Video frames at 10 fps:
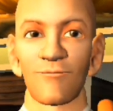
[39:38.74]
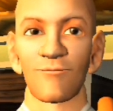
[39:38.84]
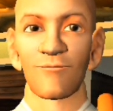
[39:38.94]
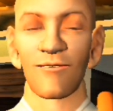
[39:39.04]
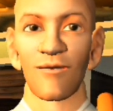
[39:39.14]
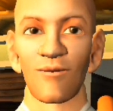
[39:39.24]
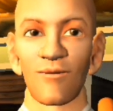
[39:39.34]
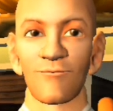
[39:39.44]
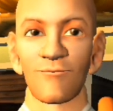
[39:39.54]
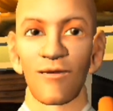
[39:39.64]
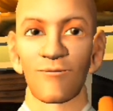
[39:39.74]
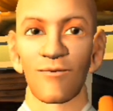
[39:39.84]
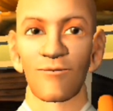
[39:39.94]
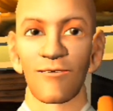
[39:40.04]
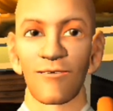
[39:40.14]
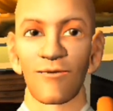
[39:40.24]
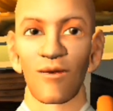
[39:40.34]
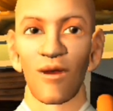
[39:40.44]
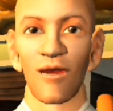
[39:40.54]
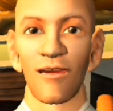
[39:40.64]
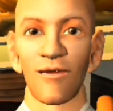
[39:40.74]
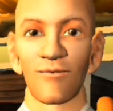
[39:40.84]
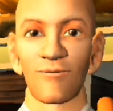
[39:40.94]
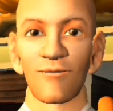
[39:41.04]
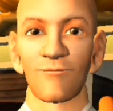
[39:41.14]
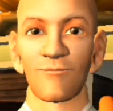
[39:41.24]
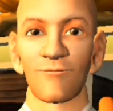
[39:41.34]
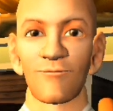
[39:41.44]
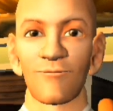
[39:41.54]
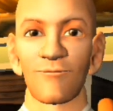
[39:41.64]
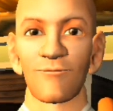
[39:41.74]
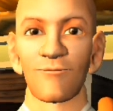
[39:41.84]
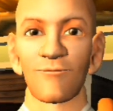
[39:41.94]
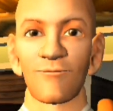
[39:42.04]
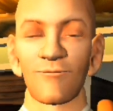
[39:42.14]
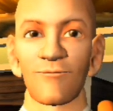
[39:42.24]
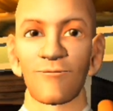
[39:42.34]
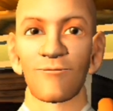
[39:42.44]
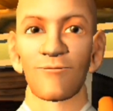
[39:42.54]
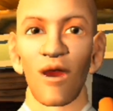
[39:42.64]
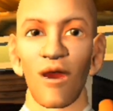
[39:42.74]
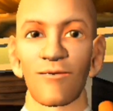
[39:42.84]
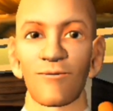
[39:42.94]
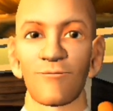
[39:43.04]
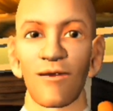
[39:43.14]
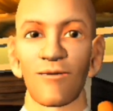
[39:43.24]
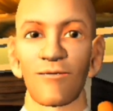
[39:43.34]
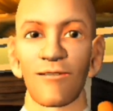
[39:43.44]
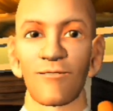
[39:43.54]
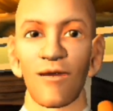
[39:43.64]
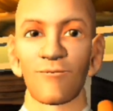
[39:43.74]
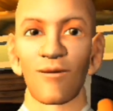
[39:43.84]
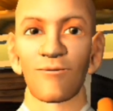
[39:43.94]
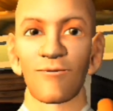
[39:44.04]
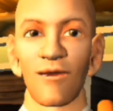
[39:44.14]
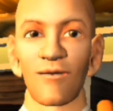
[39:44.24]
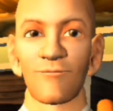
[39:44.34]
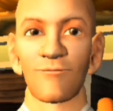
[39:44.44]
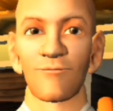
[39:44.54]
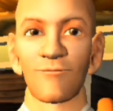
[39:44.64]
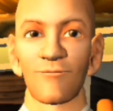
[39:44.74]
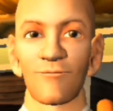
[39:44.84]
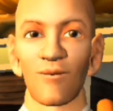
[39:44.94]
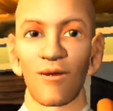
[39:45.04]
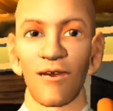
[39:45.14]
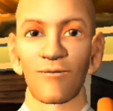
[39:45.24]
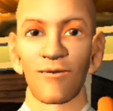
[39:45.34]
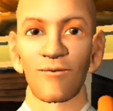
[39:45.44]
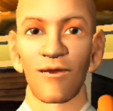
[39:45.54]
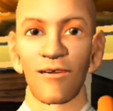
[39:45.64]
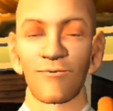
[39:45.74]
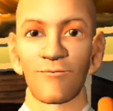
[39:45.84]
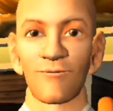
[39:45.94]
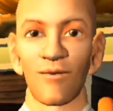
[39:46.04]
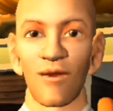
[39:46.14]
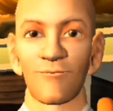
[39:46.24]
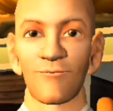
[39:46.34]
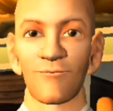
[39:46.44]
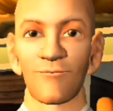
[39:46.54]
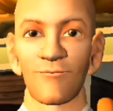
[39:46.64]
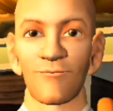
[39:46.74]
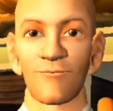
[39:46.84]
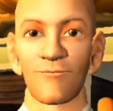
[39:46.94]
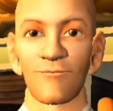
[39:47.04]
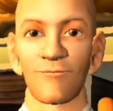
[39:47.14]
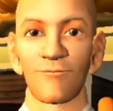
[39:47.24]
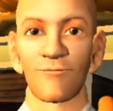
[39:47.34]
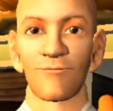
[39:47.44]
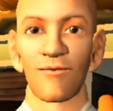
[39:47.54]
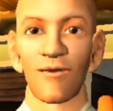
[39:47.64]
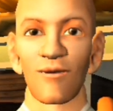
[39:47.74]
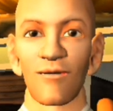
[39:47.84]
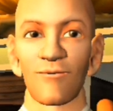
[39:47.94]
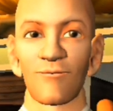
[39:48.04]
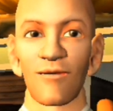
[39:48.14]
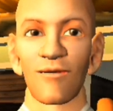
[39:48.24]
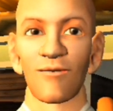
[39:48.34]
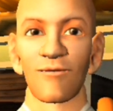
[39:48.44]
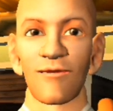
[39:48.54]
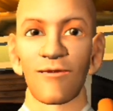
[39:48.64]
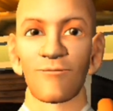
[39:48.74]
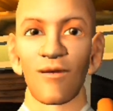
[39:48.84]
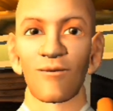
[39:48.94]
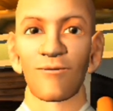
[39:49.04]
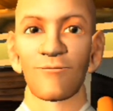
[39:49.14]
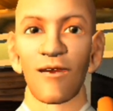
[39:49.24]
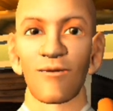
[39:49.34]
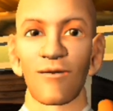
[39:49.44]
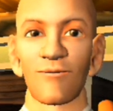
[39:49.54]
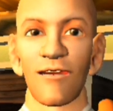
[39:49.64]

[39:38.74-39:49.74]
death if we find out we're ill or something happens to us physically or we're in an emergency situation. I was reading a book recently. I think it's called